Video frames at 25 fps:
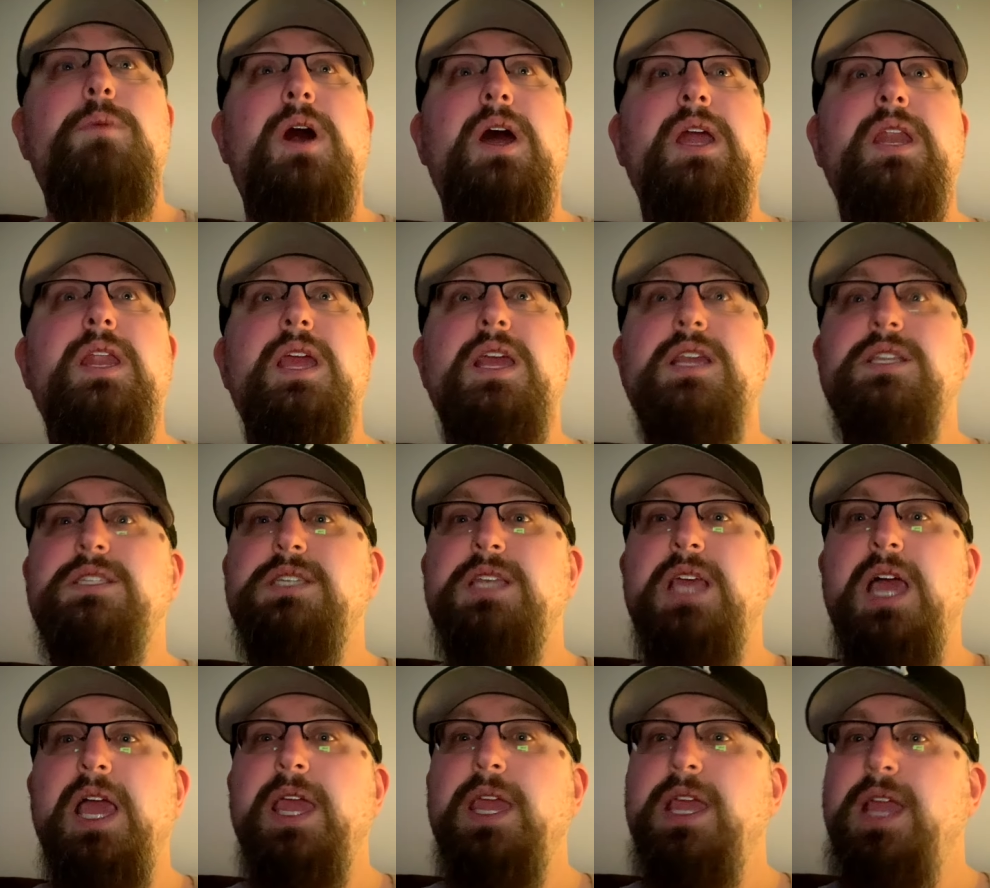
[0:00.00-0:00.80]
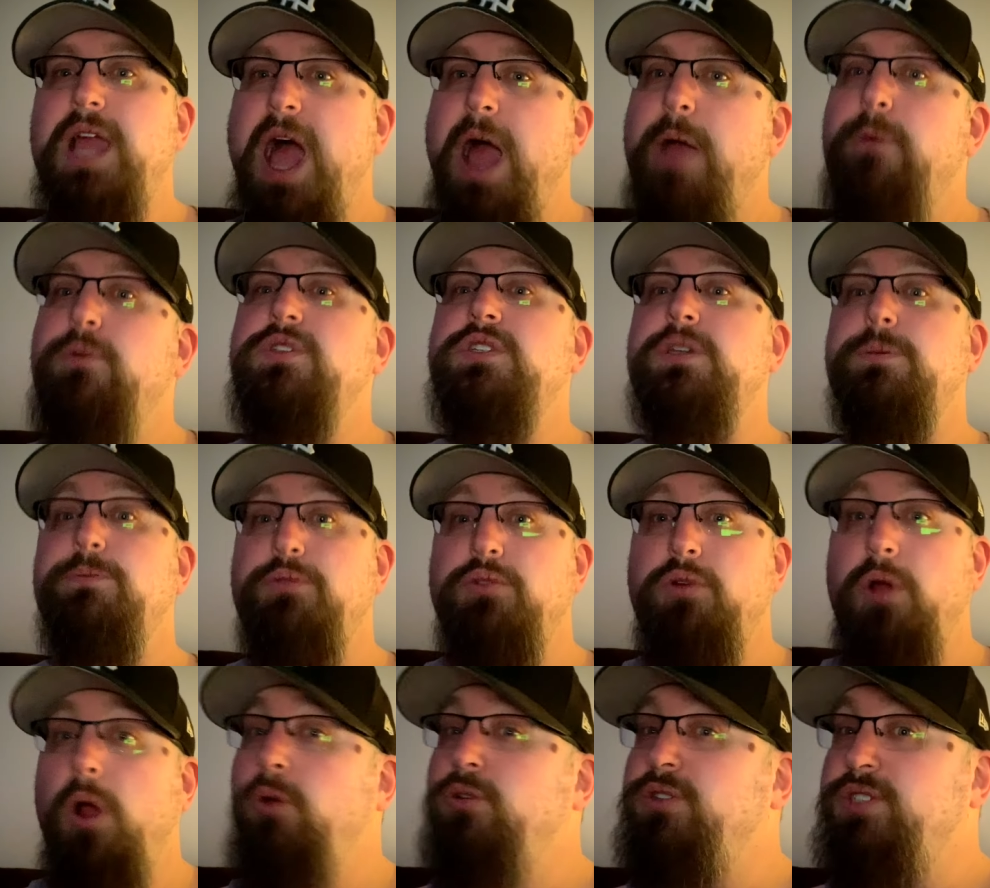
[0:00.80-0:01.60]
but it's like I was
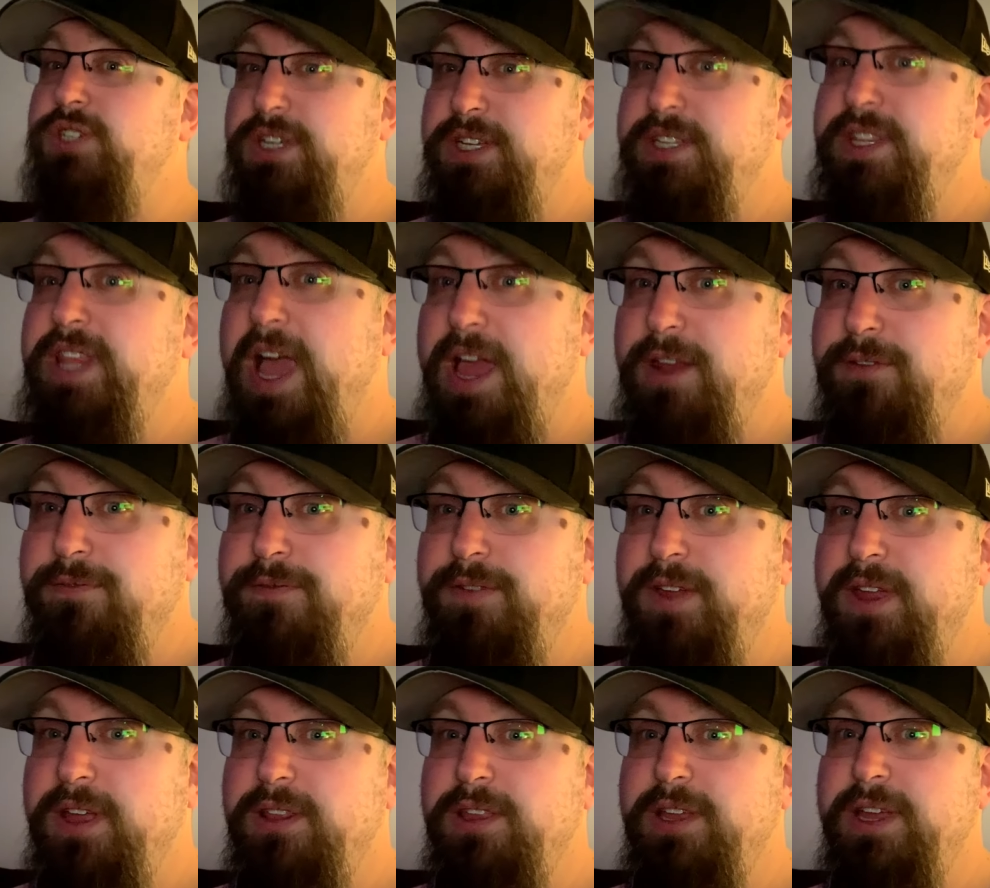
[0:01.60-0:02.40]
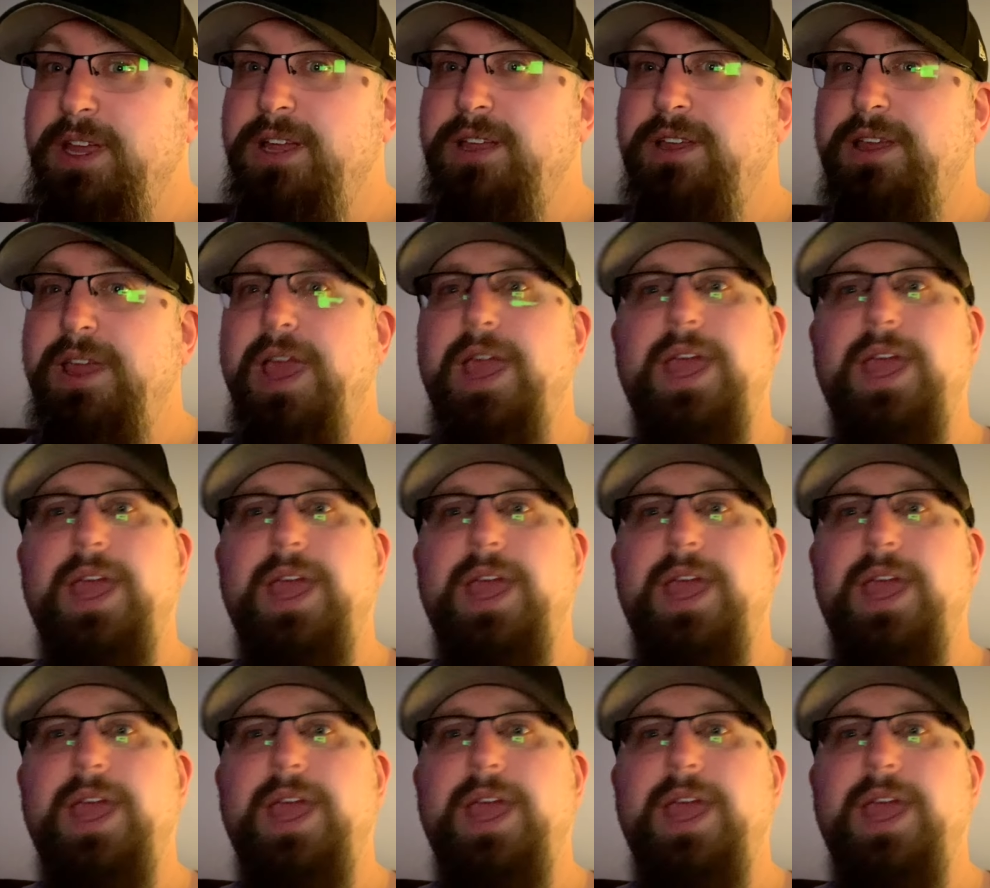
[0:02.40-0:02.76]
approaching that feeling,